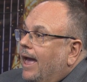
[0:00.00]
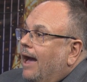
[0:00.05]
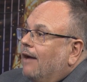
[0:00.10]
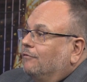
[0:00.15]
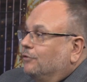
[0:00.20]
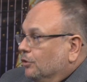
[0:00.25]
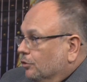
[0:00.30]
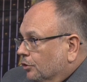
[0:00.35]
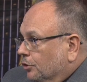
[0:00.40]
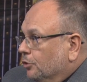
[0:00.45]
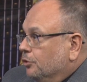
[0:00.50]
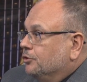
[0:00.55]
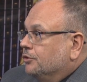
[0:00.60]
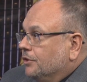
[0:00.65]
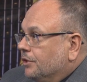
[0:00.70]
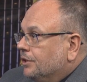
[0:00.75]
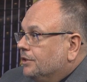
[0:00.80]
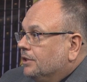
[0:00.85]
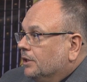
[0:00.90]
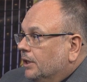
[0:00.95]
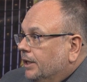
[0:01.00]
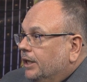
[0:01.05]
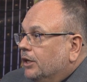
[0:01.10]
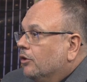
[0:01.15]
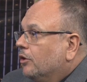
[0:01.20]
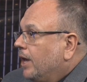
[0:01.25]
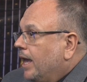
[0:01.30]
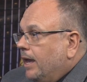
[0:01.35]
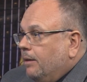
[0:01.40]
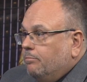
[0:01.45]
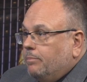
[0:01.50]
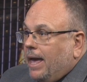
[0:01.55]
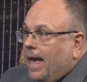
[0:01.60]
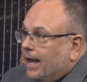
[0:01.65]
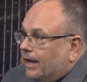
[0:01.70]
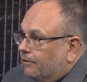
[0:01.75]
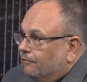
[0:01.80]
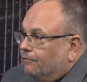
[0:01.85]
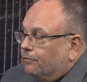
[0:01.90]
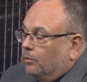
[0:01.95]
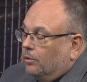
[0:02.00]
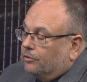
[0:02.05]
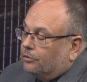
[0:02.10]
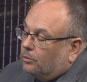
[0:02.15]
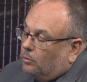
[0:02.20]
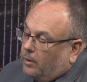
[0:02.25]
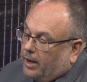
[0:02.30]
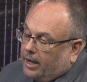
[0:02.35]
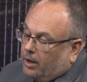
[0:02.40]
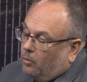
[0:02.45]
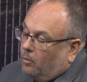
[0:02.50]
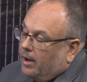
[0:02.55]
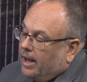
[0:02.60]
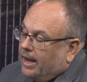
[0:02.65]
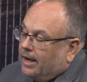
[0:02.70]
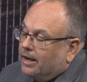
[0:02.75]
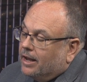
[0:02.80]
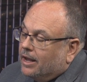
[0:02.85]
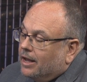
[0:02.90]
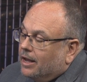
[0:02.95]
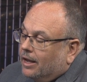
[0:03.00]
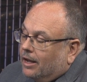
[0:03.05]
after losing the Toledo game back and forth the way it went.